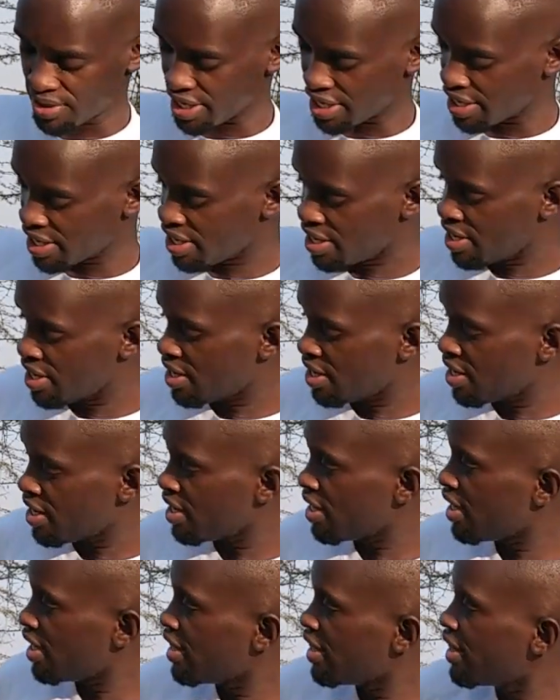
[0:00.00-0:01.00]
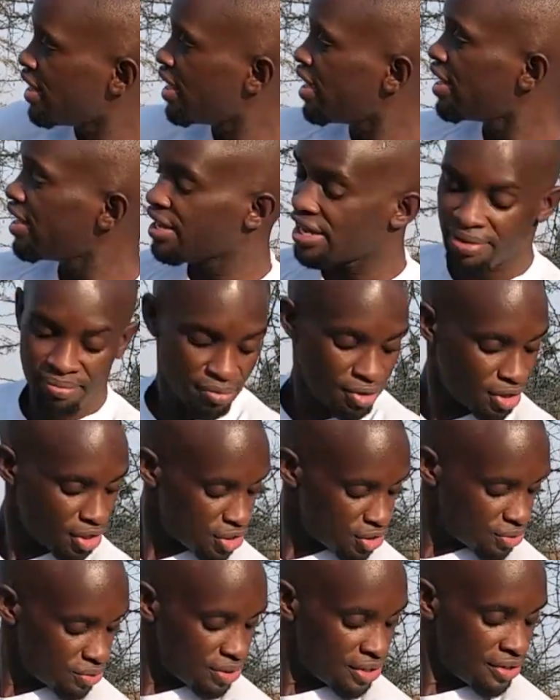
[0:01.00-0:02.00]
Feel free to keep it on the
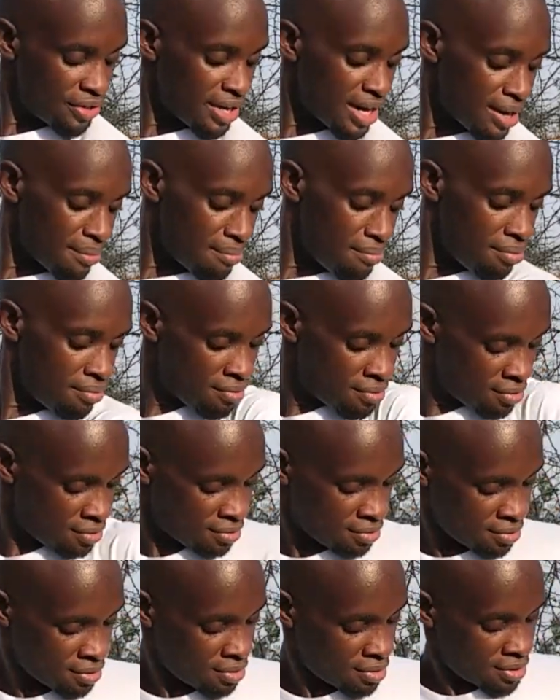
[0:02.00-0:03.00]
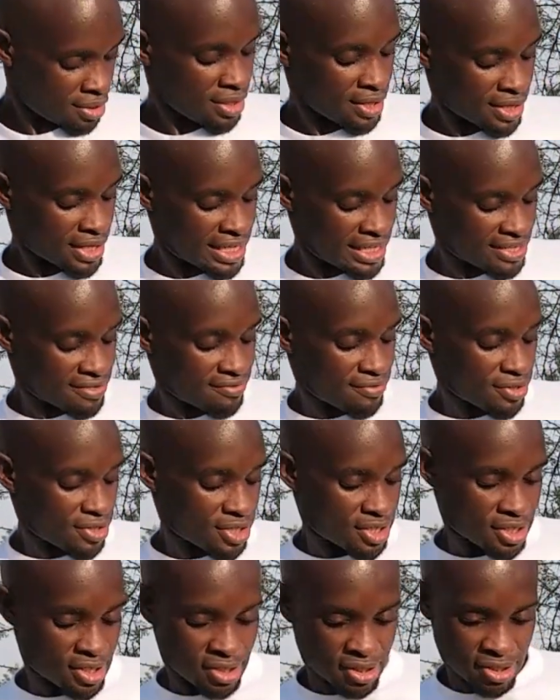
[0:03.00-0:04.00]
knee as much as possible,
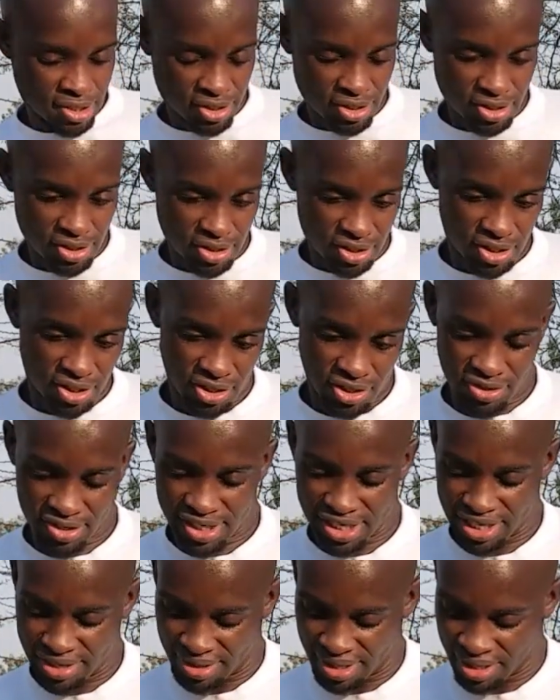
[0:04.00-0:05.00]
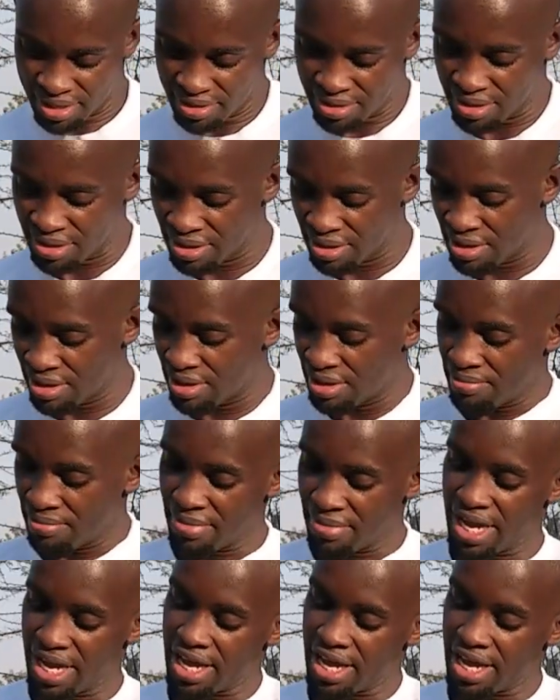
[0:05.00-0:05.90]
and then I'm going to grab my